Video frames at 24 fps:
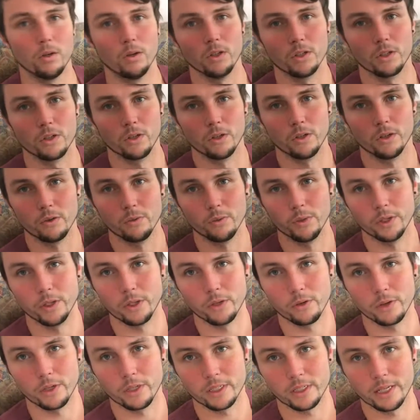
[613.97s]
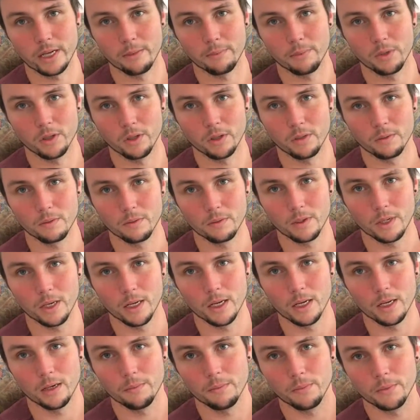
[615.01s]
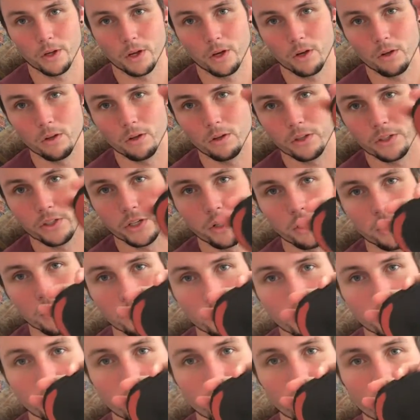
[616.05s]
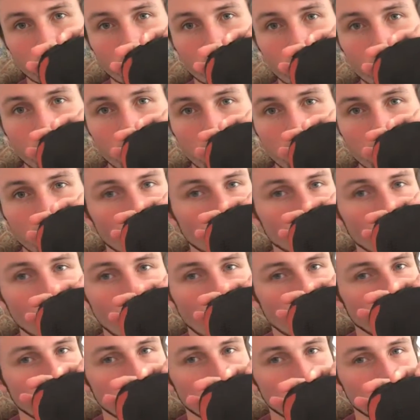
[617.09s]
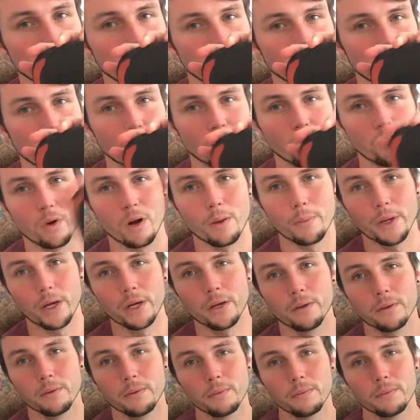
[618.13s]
Also a really good example, the the whole sole of the shoe is just one strip of rubber.